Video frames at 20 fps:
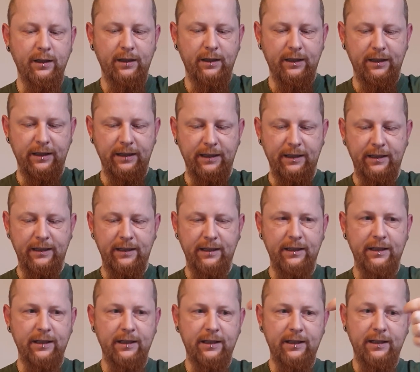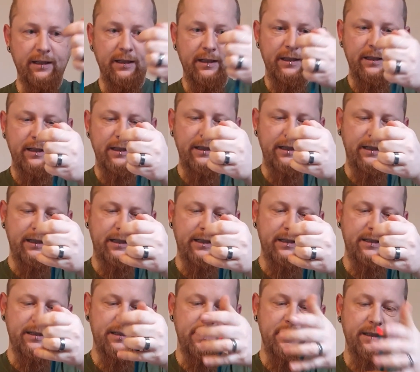And that
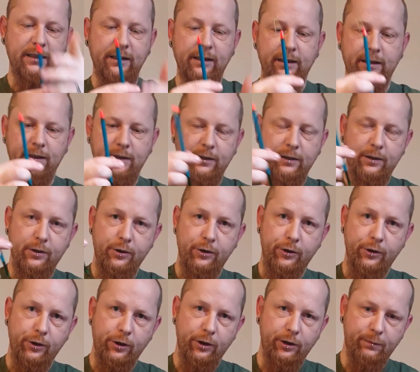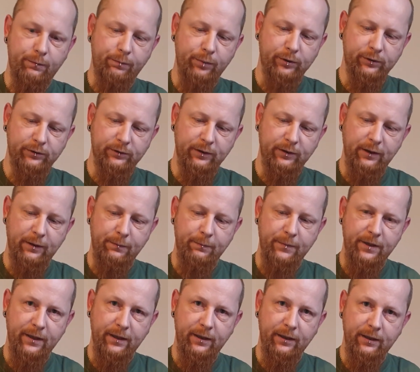is the shirt button
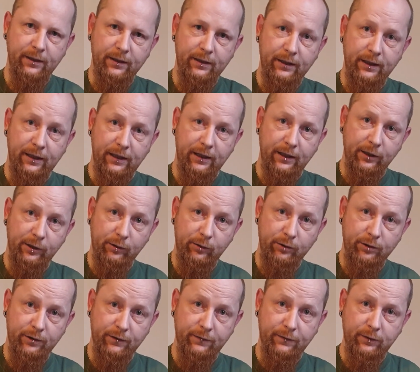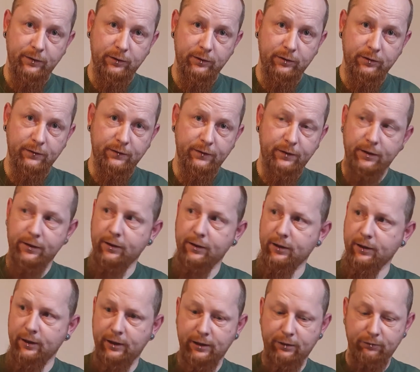method that I use for fishing
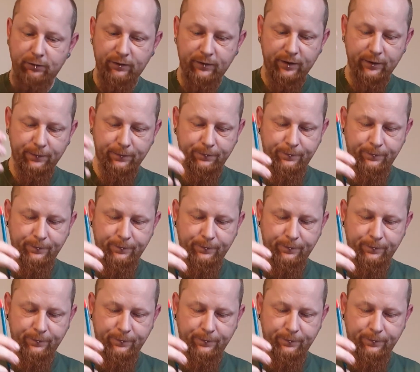a river.